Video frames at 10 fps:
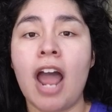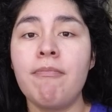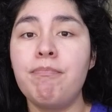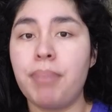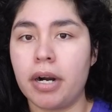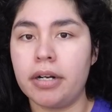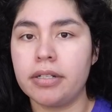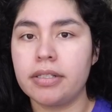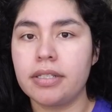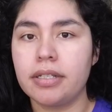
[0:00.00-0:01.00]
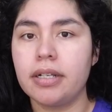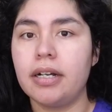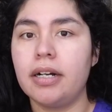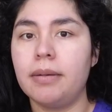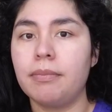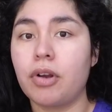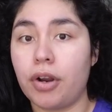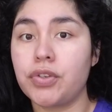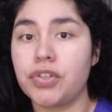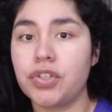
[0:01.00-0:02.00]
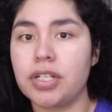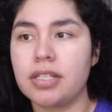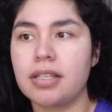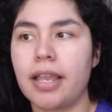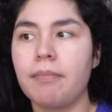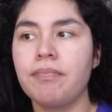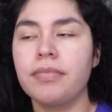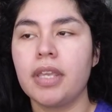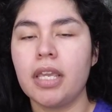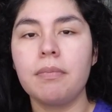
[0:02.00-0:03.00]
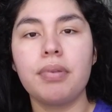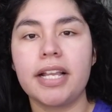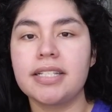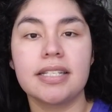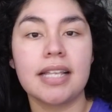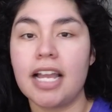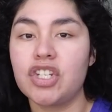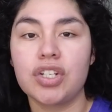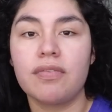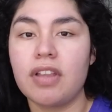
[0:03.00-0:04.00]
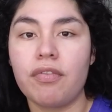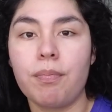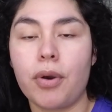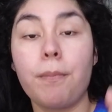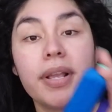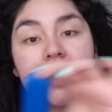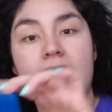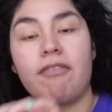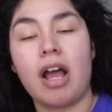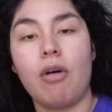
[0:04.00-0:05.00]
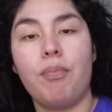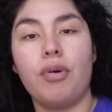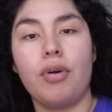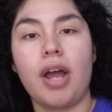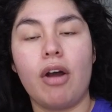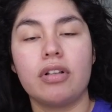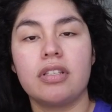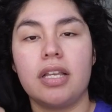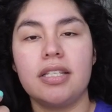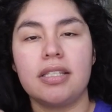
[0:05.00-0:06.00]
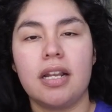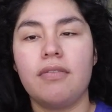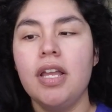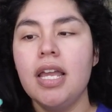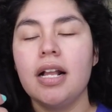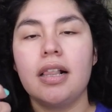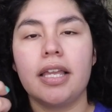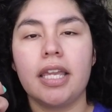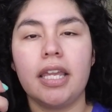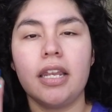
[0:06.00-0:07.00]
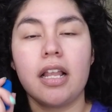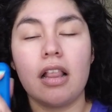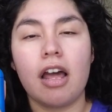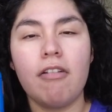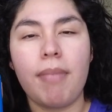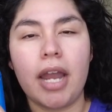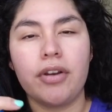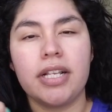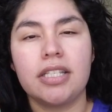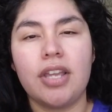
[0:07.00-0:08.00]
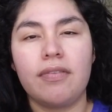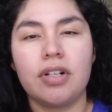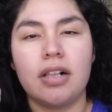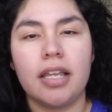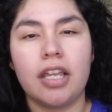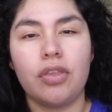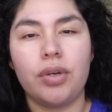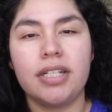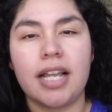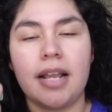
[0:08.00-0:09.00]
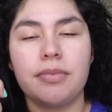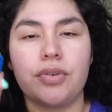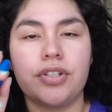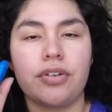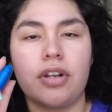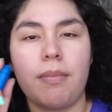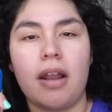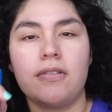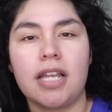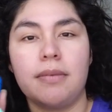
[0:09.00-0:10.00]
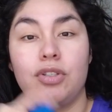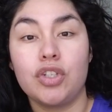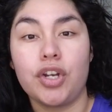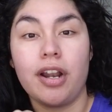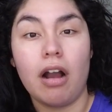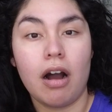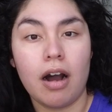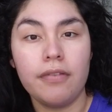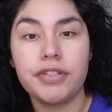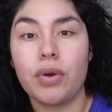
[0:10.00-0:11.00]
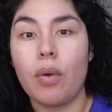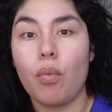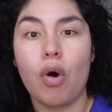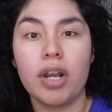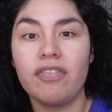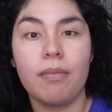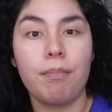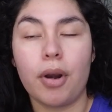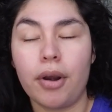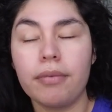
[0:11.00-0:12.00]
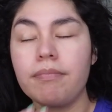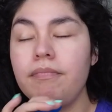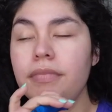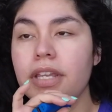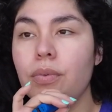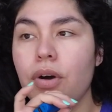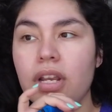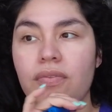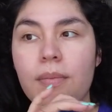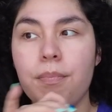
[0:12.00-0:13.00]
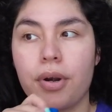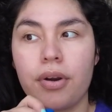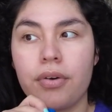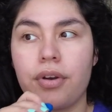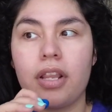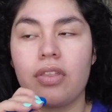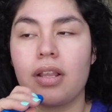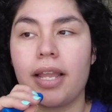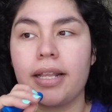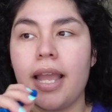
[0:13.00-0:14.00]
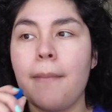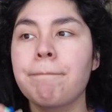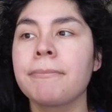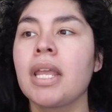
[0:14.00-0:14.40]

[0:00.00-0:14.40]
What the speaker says: I burnt cartridges like in places that I should have never burnt, because instead of clicking a lot of batteries, you have to click it 3 times or a certain amount of times to turn it off, so it won't even burn. It won't even burn or anything like that.